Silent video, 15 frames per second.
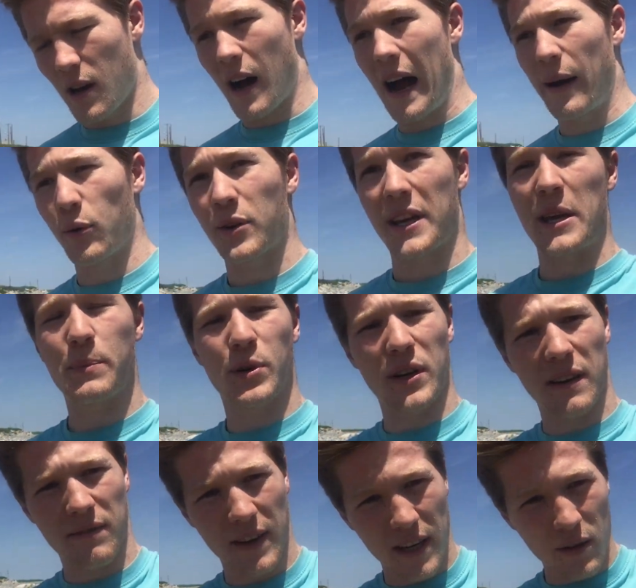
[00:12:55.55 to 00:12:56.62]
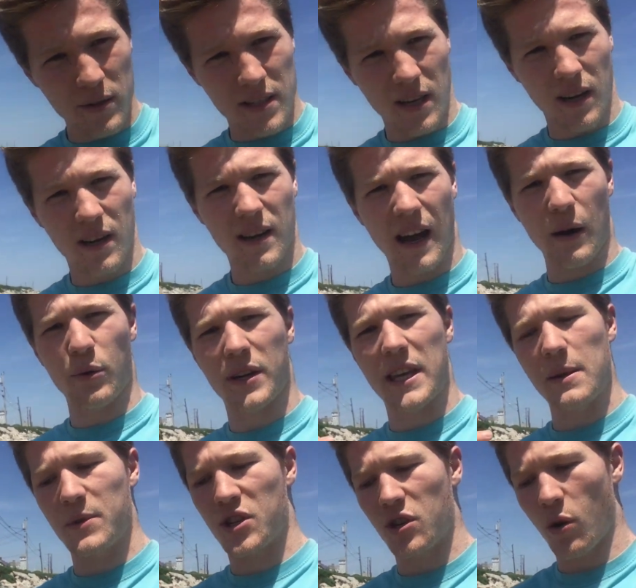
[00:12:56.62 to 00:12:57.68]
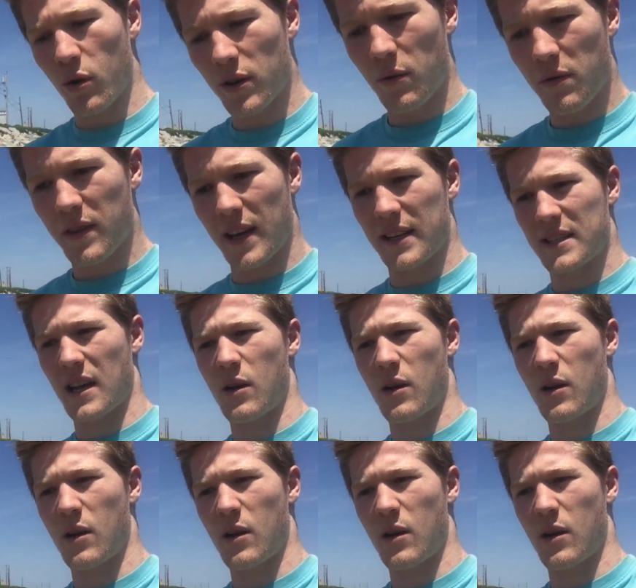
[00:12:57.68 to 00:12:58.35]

I will keep putting videos on. I will keep showing you things.